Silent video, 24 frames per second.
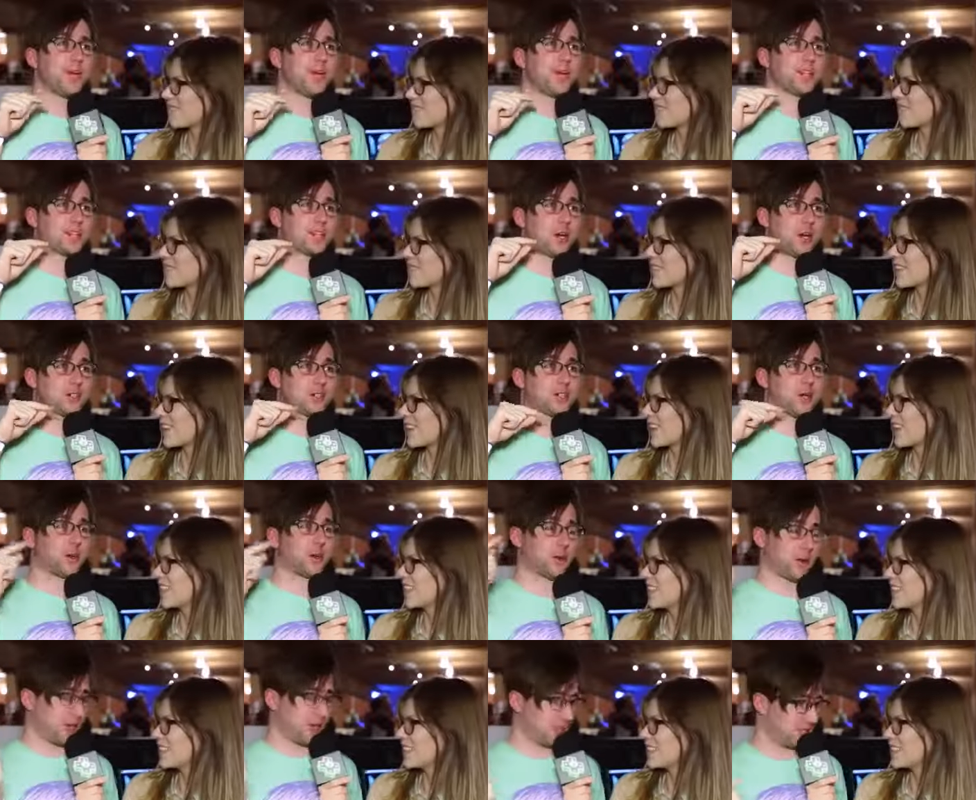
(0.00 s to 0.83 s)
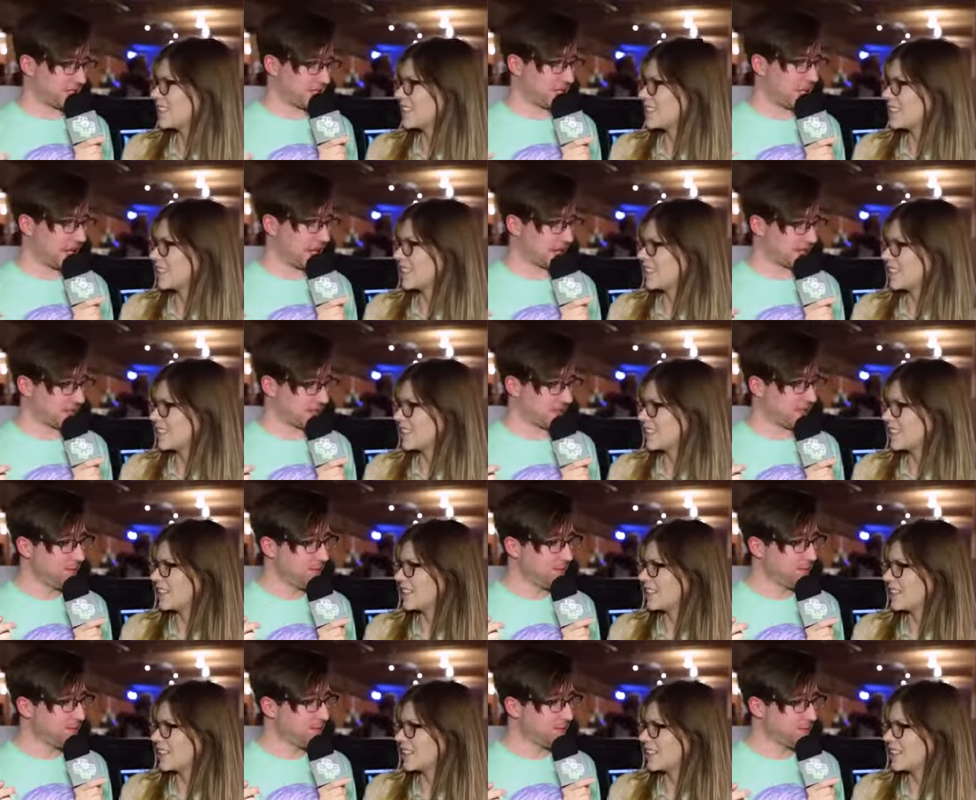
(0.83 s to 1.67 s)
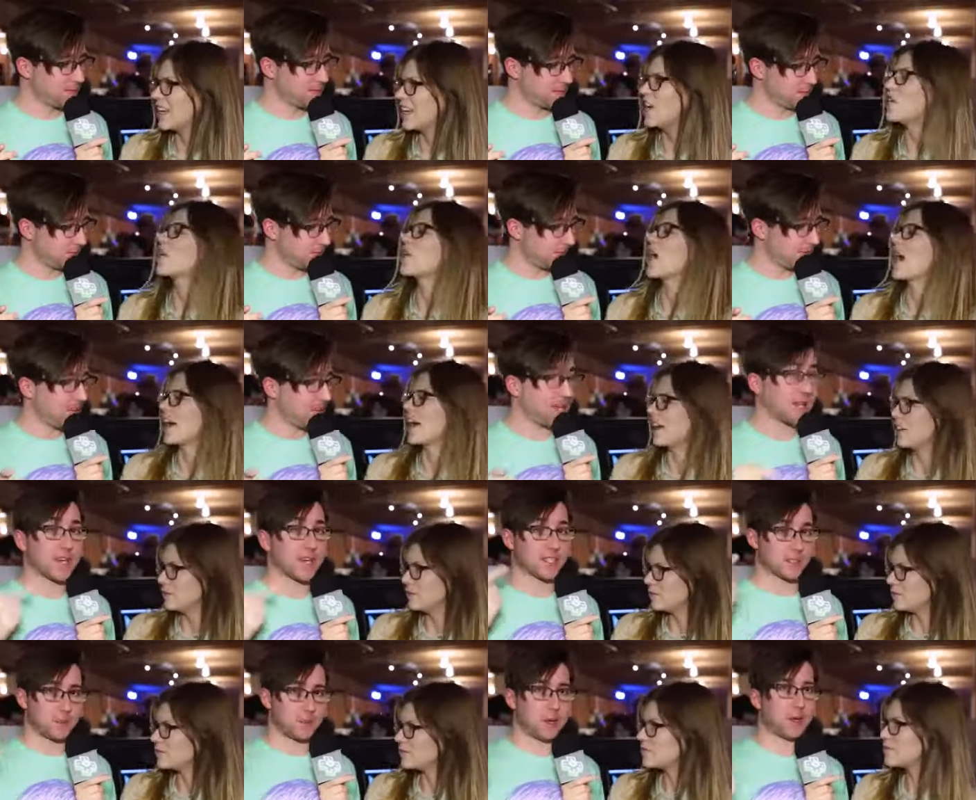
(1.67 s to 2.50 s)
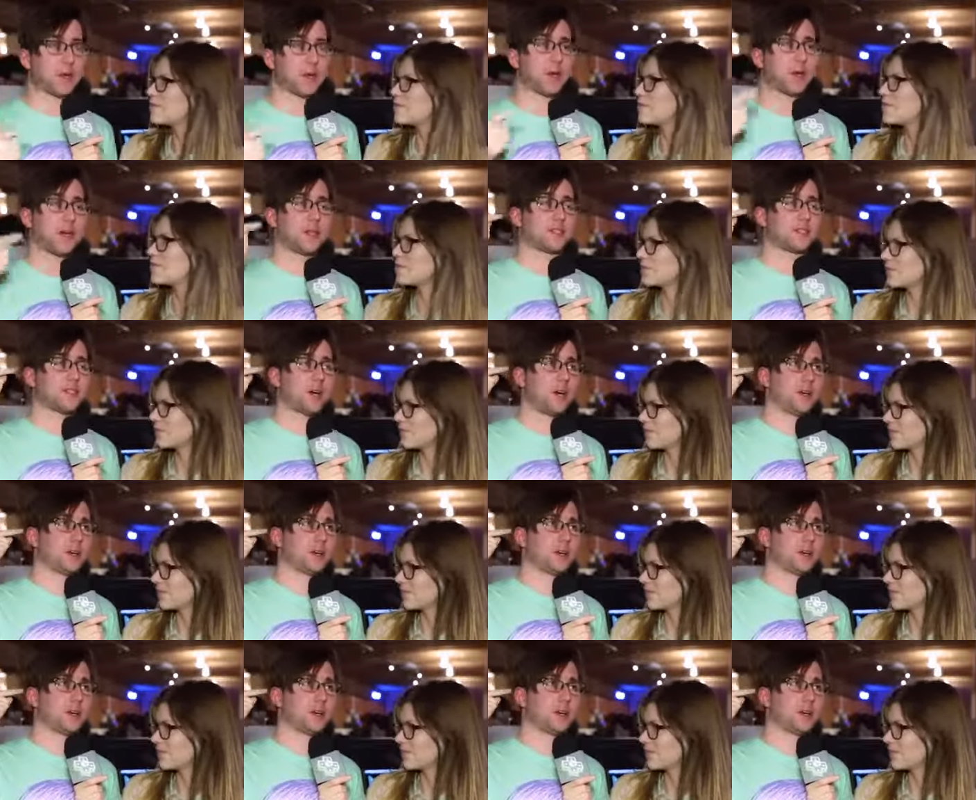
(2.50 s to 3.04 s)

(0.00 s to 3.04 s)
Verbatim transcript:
Speaker 1: It's also Crazy Taxi. Okay. It gets better. It's